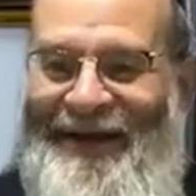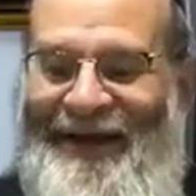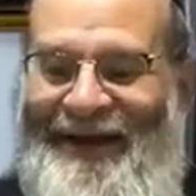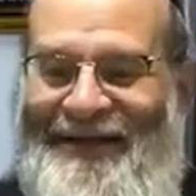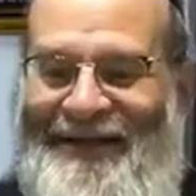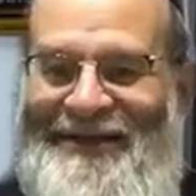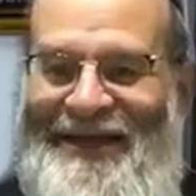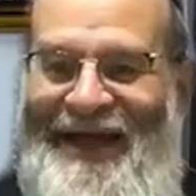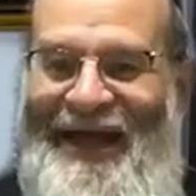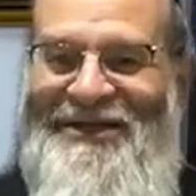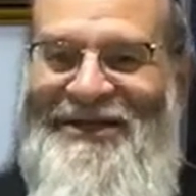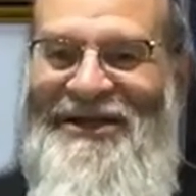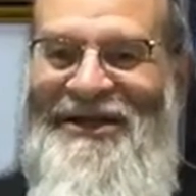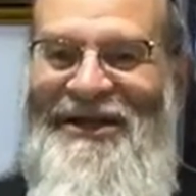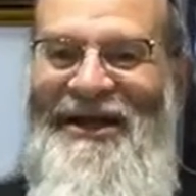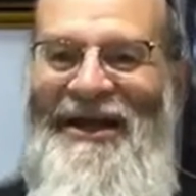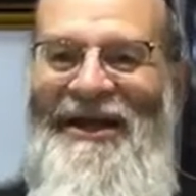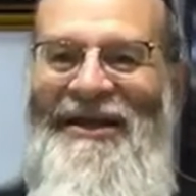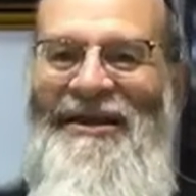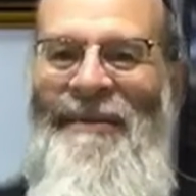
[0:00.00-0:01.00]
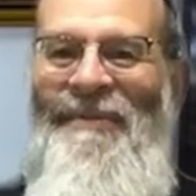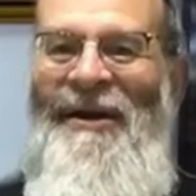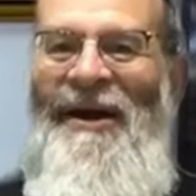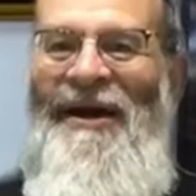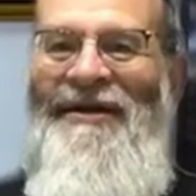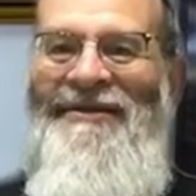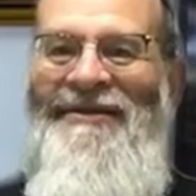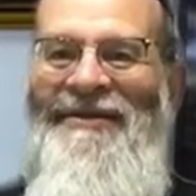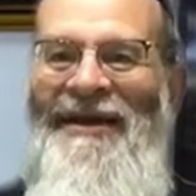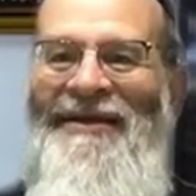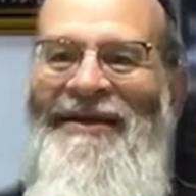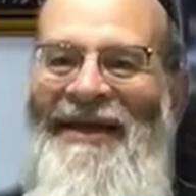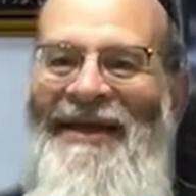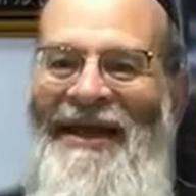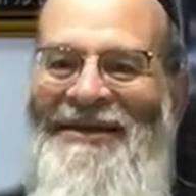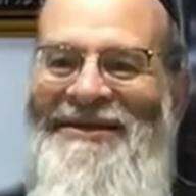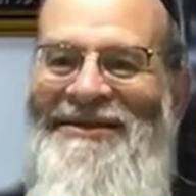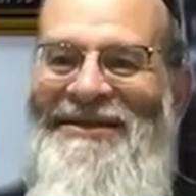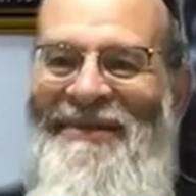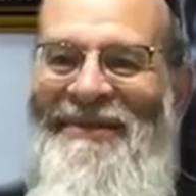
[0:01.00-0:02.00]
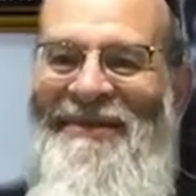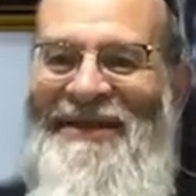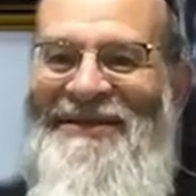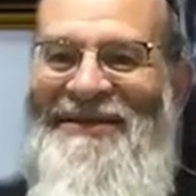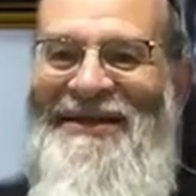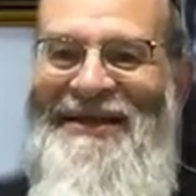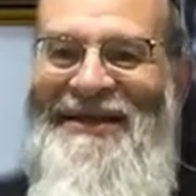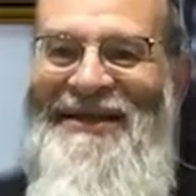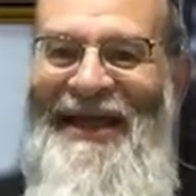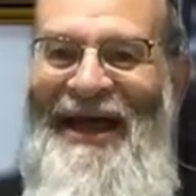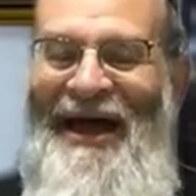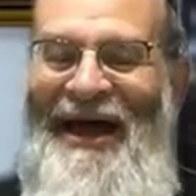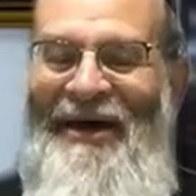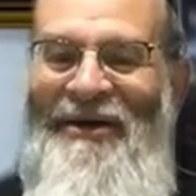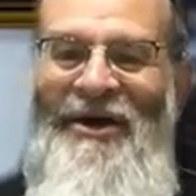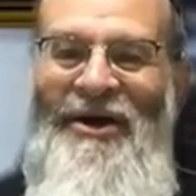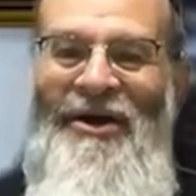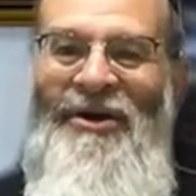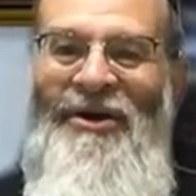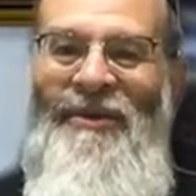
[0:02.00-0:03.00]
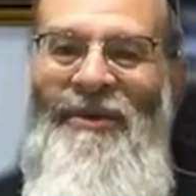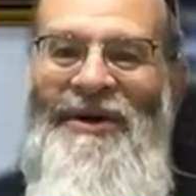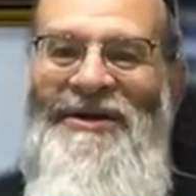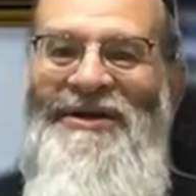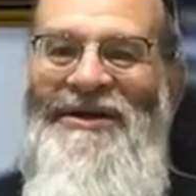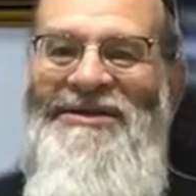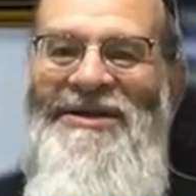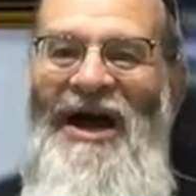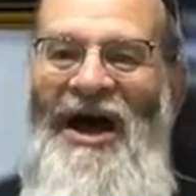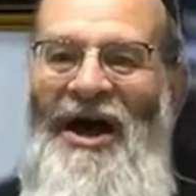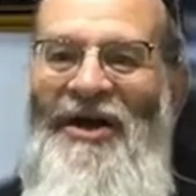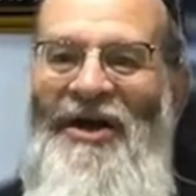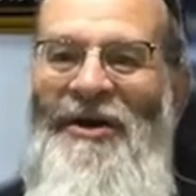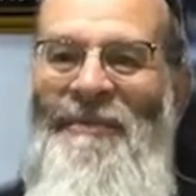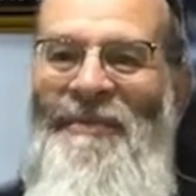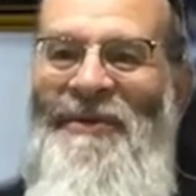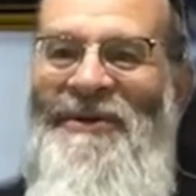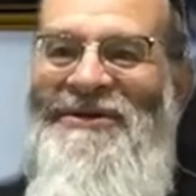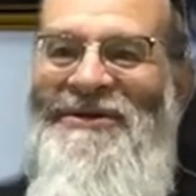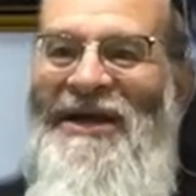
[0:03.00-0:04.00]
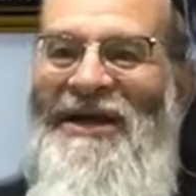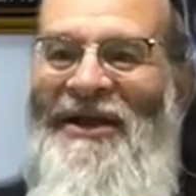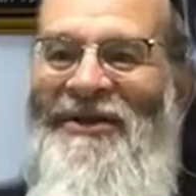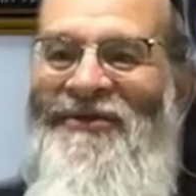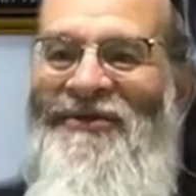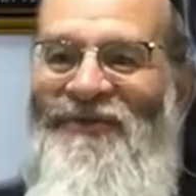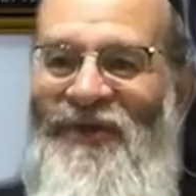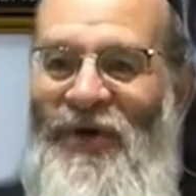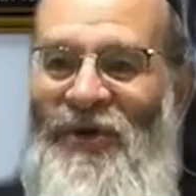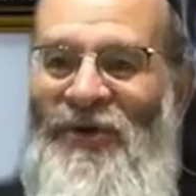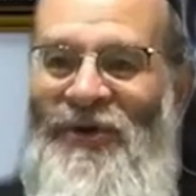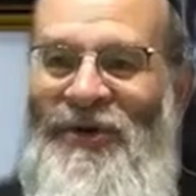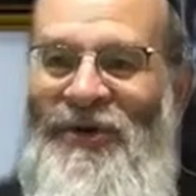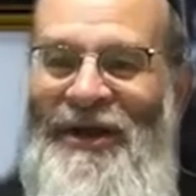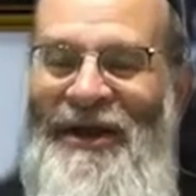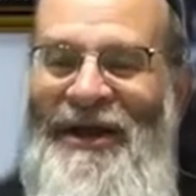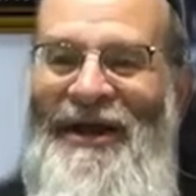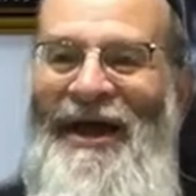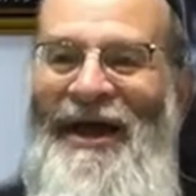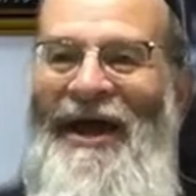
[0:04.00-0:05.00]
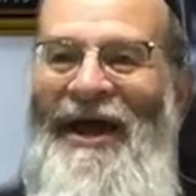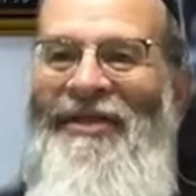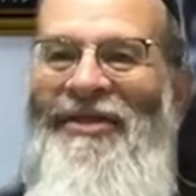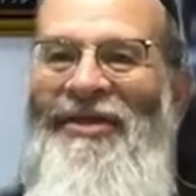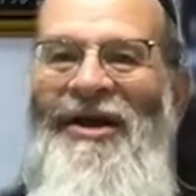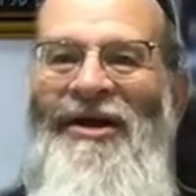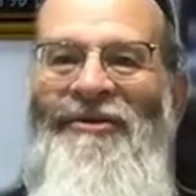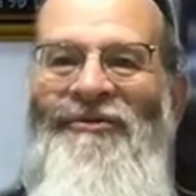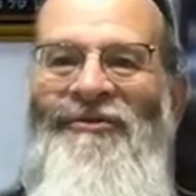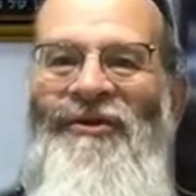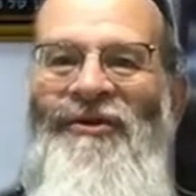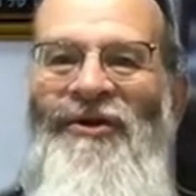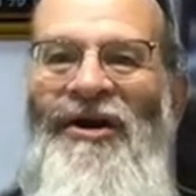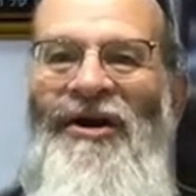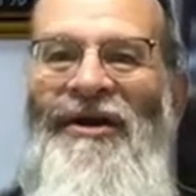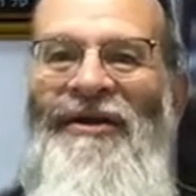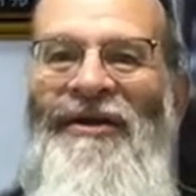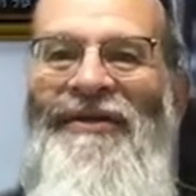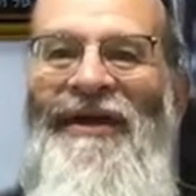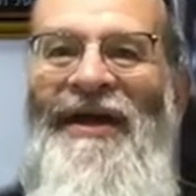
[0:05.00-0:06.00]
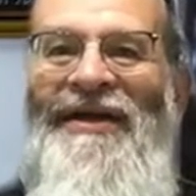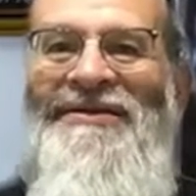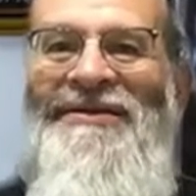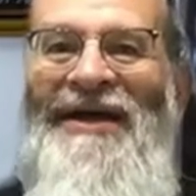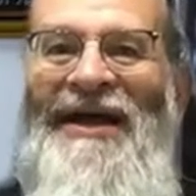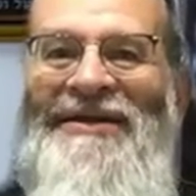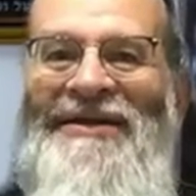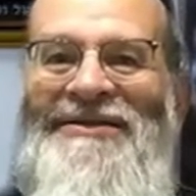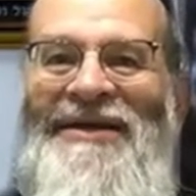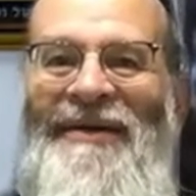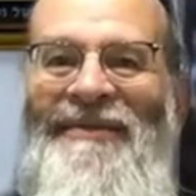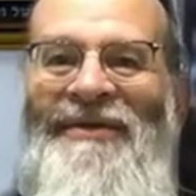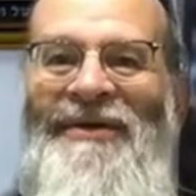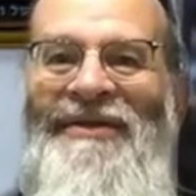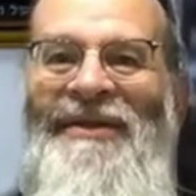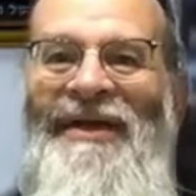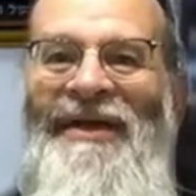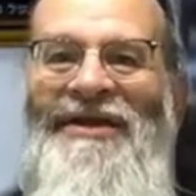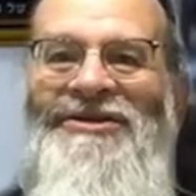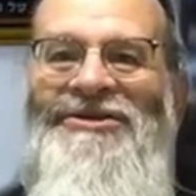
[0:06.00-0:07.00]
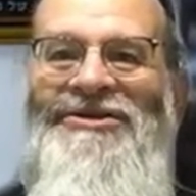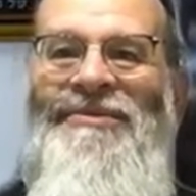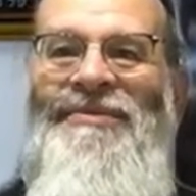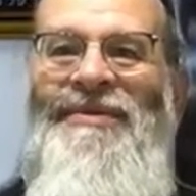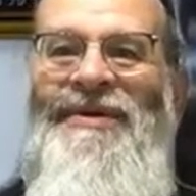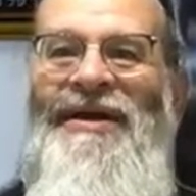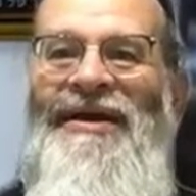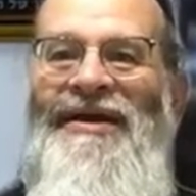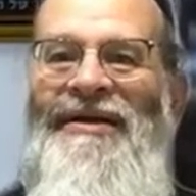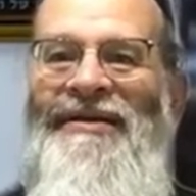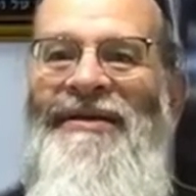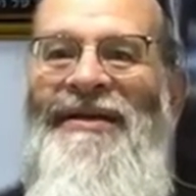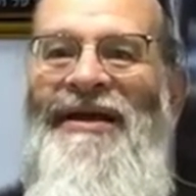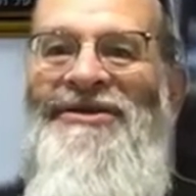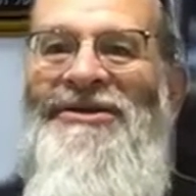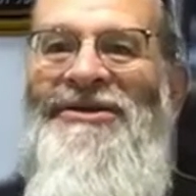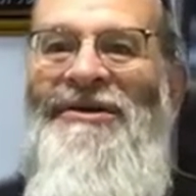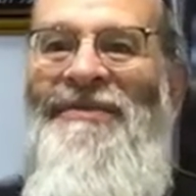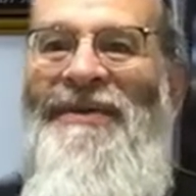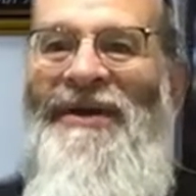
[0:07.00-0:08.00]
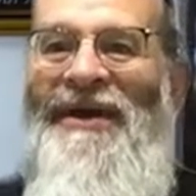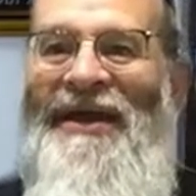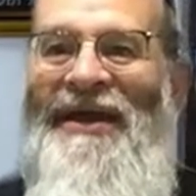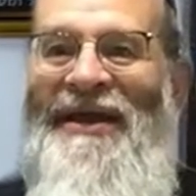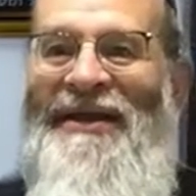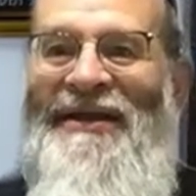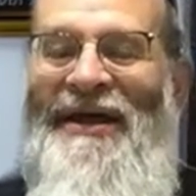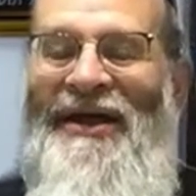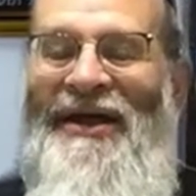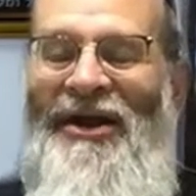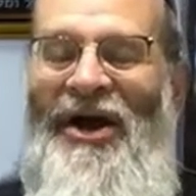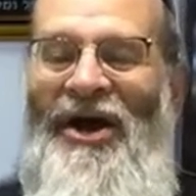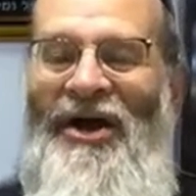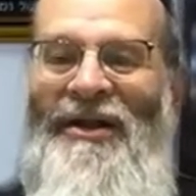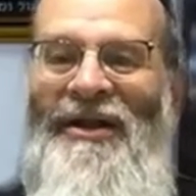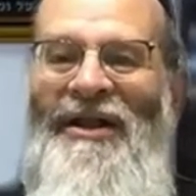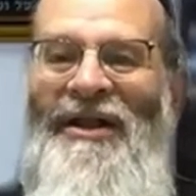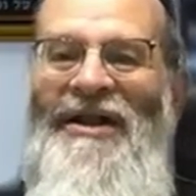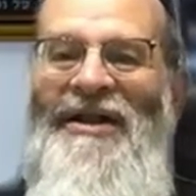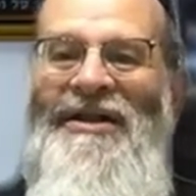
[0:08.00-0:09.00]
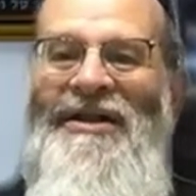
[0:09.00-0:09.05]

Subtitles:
It's actually the part that gets the medicine down, which is 100% food, and therefore that's not something that should be eaten at all.